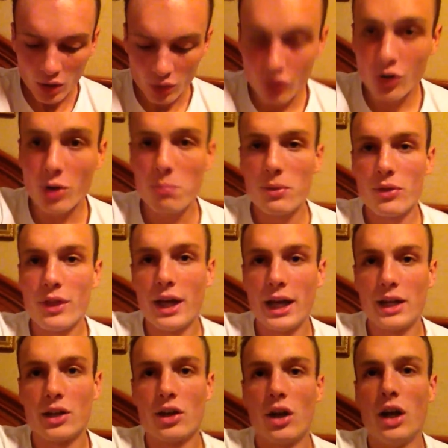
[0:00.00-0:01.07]
On top of
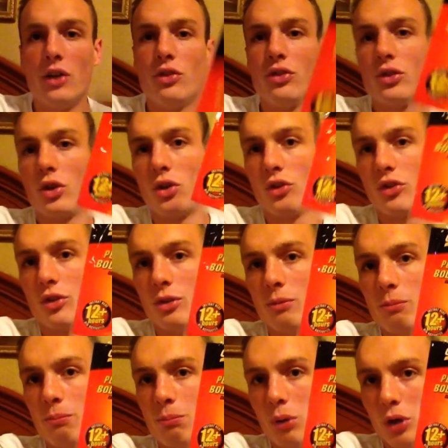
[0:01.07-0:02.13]
that, guys, got
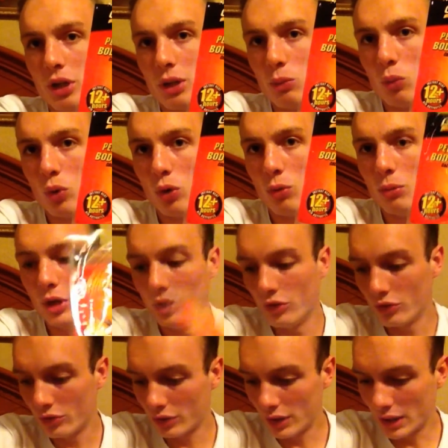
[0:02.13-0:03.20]
some body
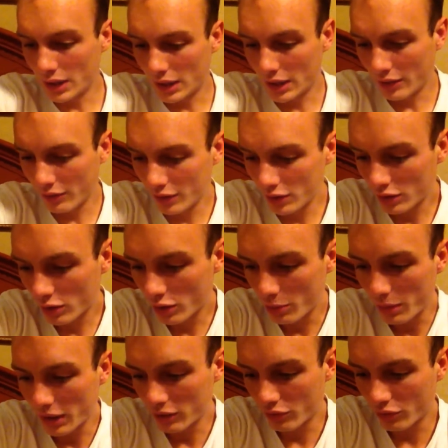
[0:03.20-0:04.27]
warmers. I think I've got
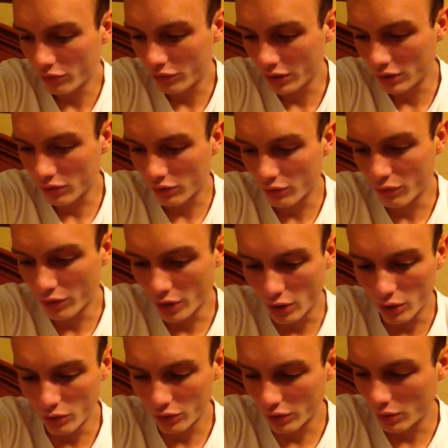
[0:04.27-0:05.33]
about 6 of
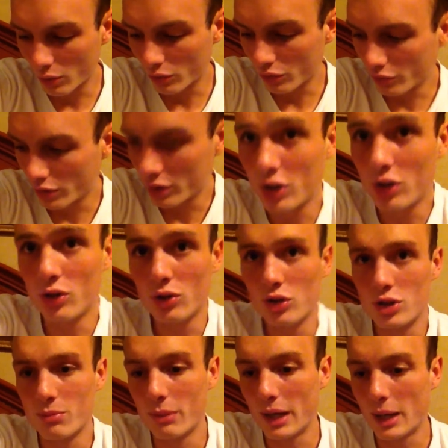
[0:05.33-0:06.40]
those. I know it's a
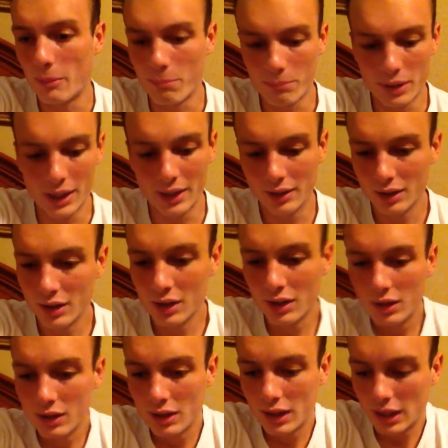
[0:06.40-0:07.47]
huge amount, but
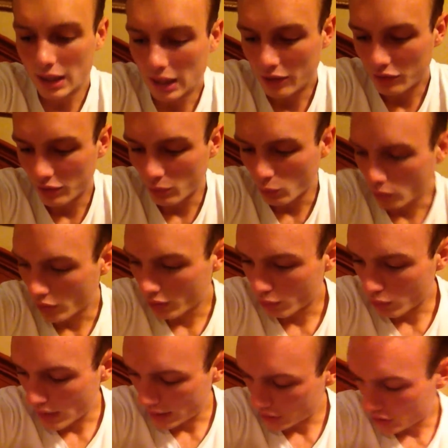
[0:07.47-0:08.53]
didn't want to
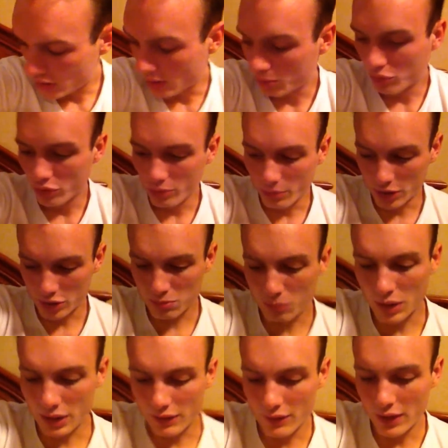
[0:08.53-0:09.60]
ratchet up too much
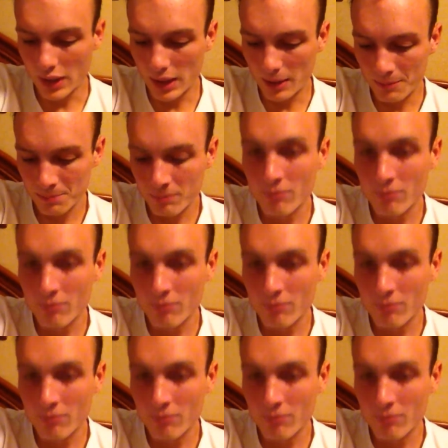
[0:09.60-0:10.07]
money there.